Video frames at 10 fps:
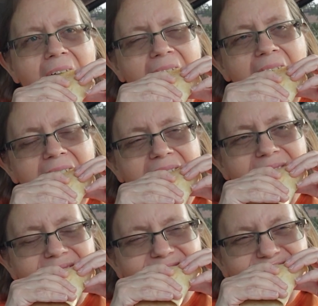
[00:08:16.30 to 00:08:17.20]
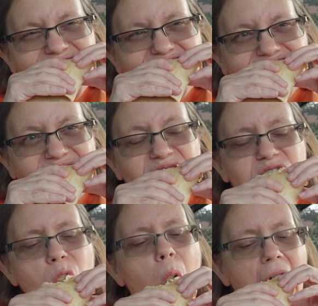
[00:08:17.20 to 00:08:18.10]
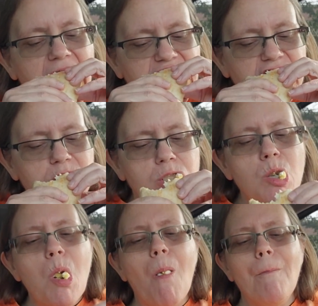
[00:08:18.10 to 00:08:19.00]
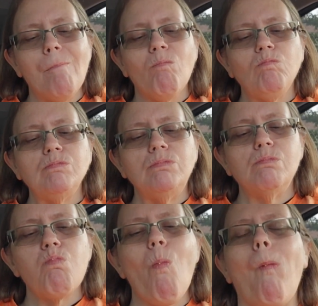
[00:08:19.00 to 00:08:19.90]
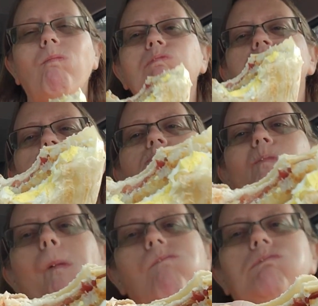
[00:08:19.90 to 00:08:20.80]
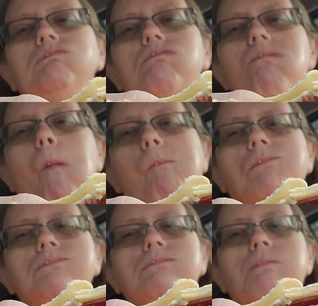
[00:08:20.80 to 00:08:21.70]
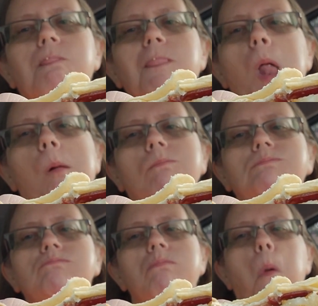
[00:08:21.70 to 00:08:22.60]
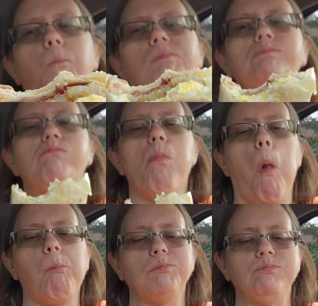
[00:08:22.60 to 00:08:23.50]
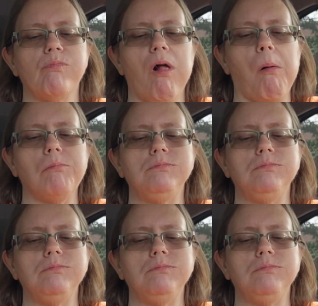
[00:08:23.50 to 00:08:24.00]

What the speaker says: (no one is talking)